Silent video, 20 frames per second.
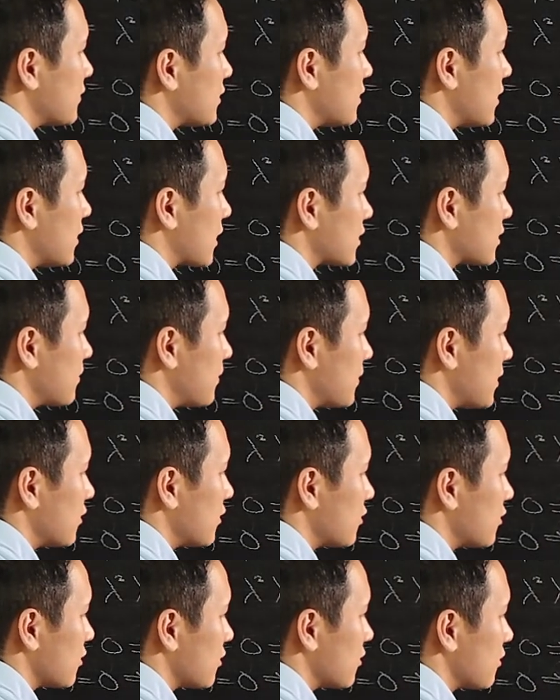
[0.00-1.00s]
the
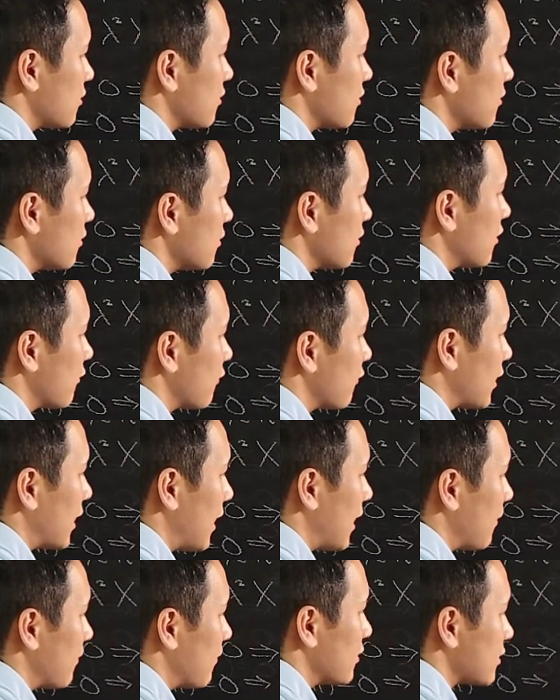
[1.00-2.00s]
exponential of
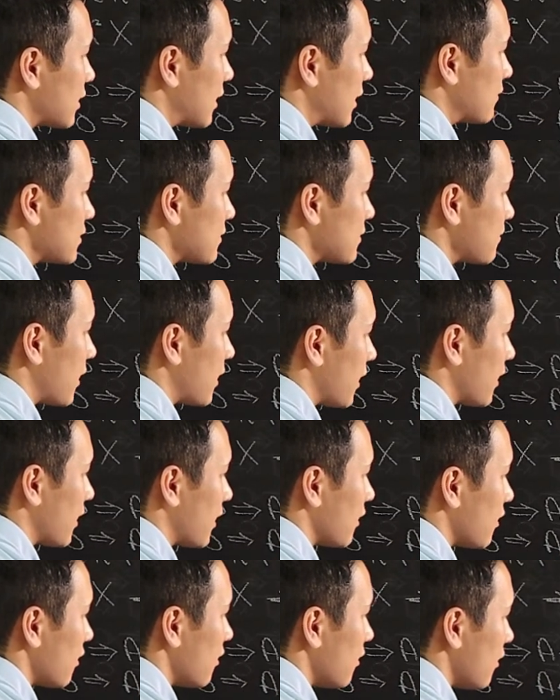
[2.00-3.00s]
lambda times pi
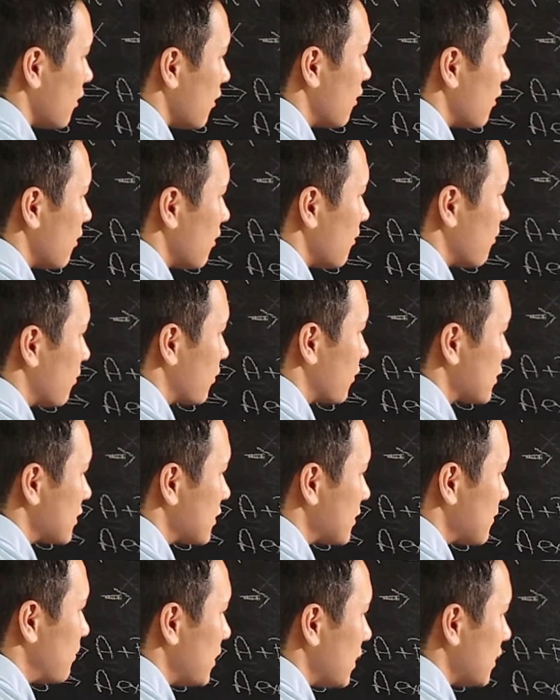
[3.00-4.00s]
plus
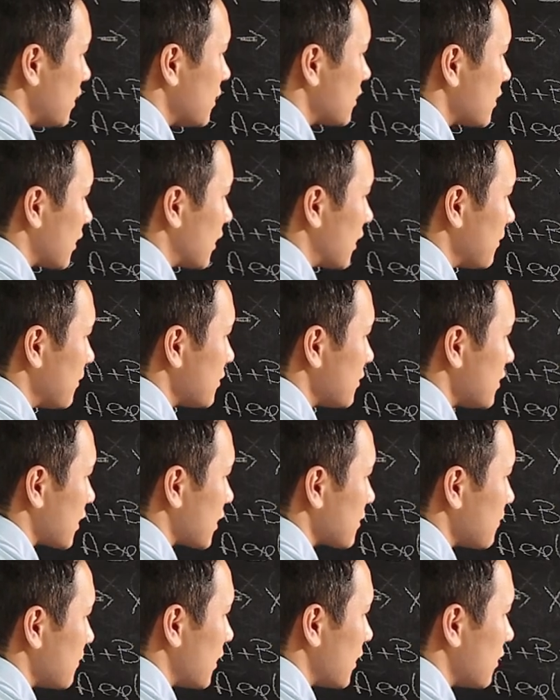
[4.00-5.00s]
b times the
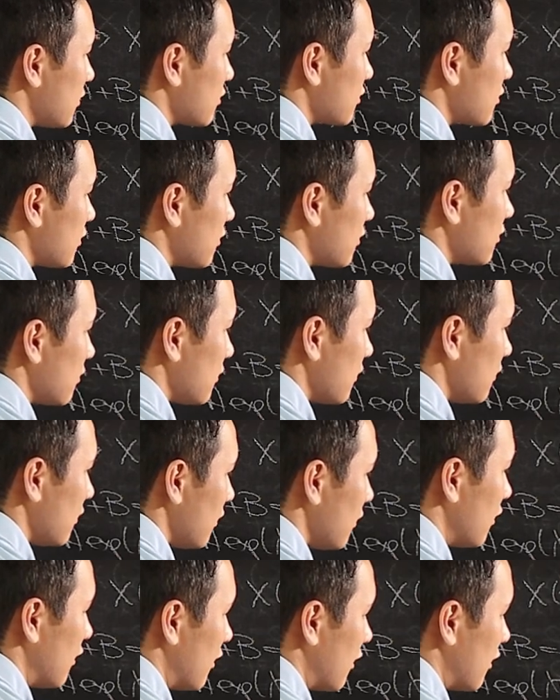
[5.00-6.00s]
exponential
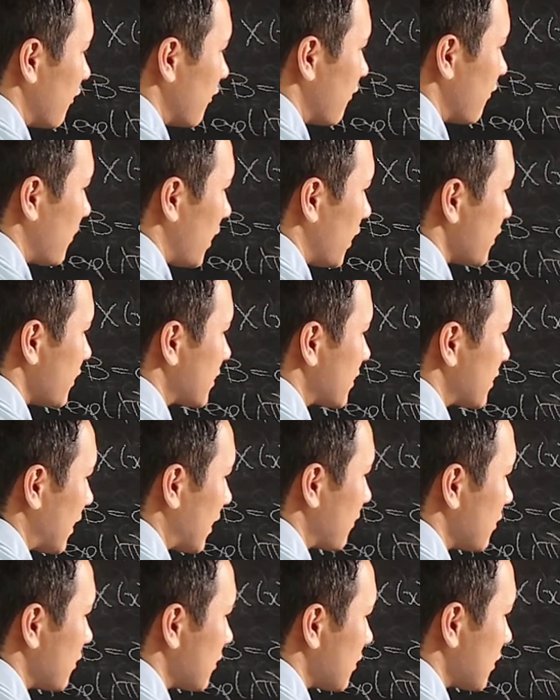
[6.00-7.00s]
of minus
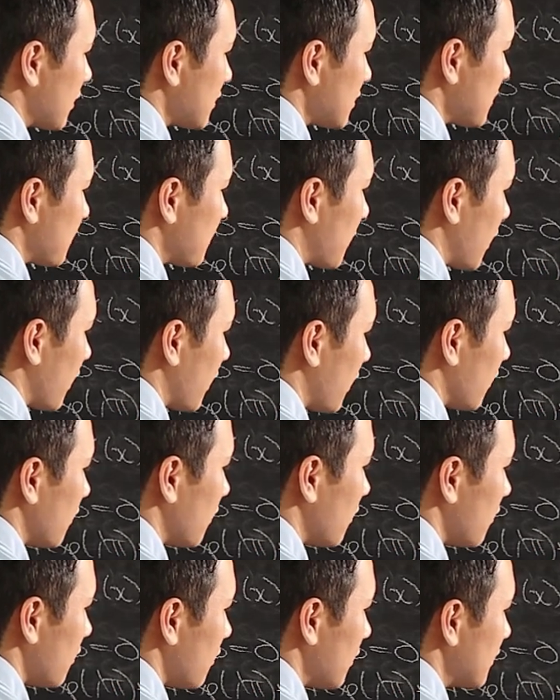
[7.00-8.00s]
lambda times pi
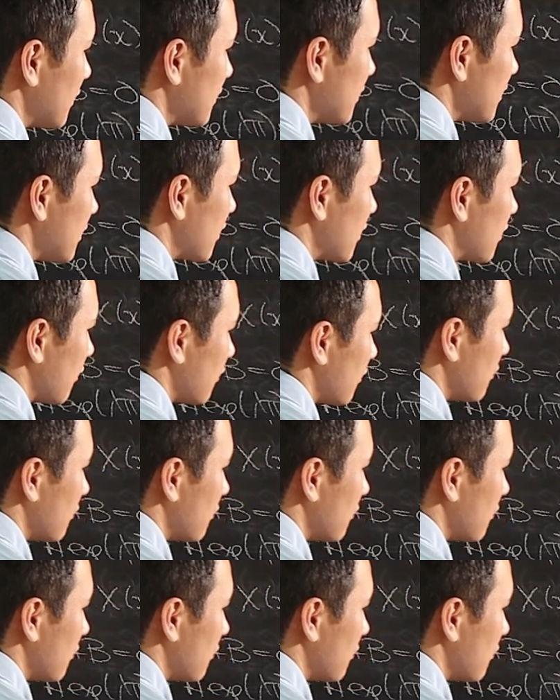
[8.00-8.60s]
is 0.